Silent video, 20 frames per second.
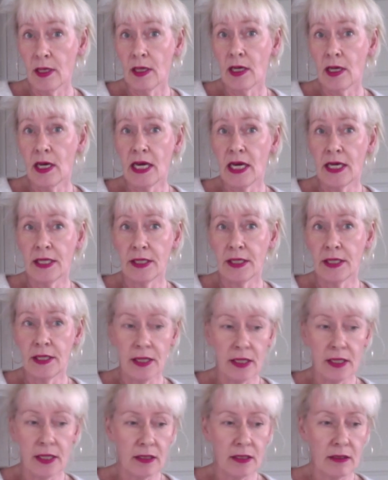and
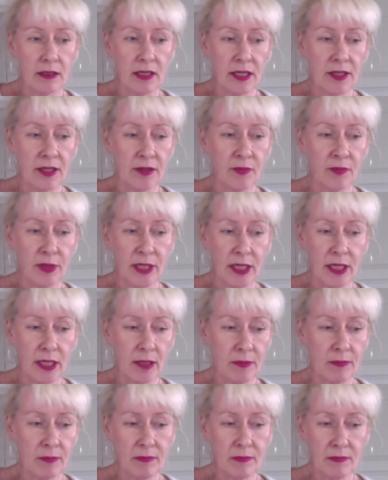we
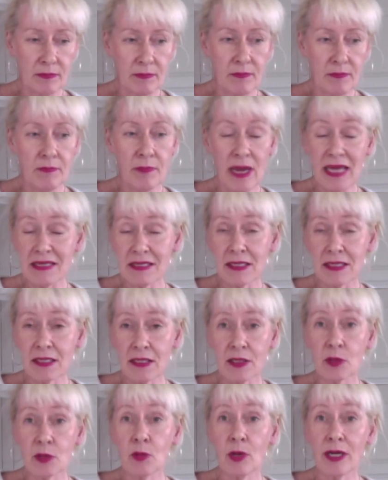are basically
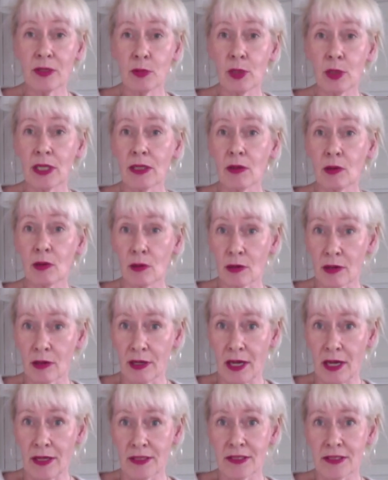quite well
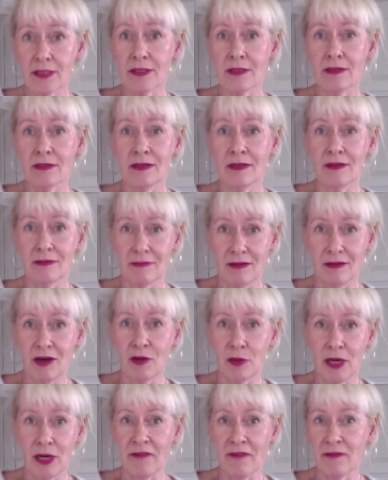organized in
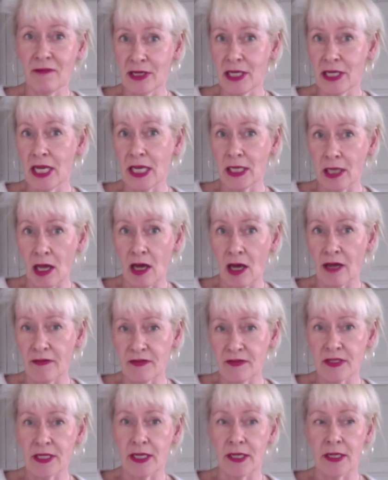our everyday
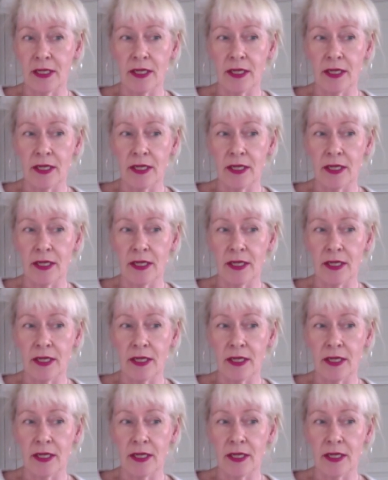lives, and